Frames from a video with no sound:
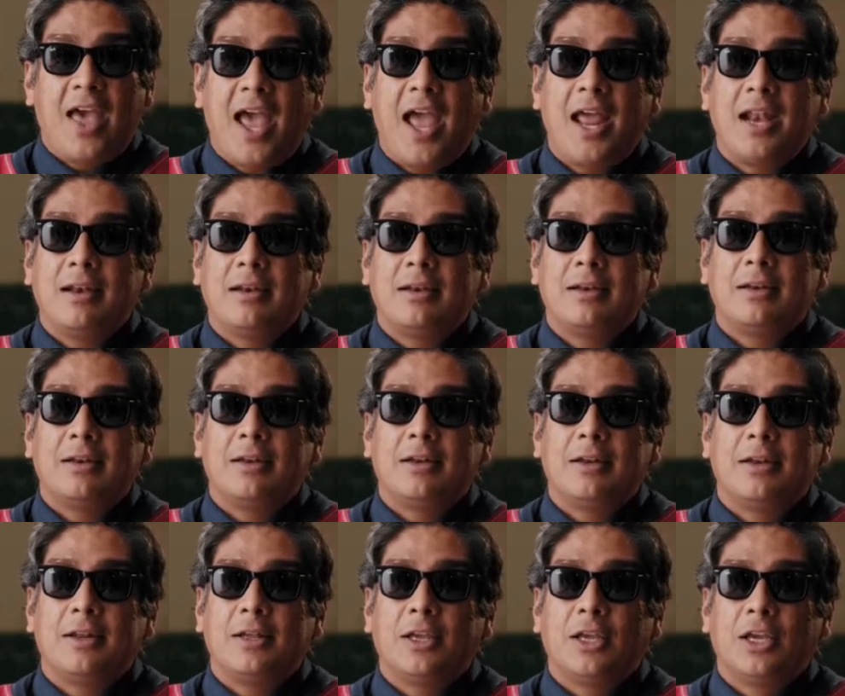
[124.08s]
that
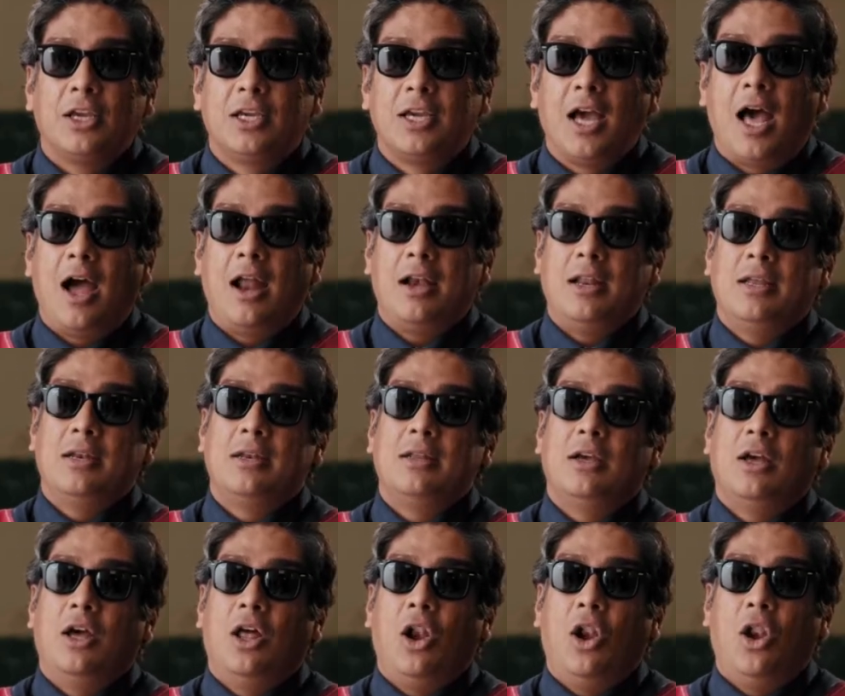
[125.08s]
garnered
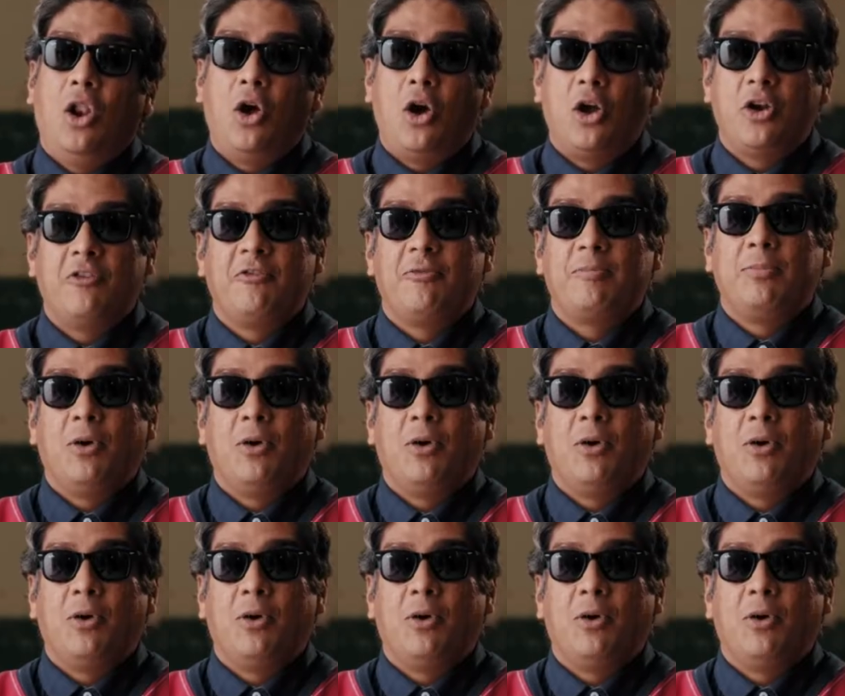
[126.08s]
a lot of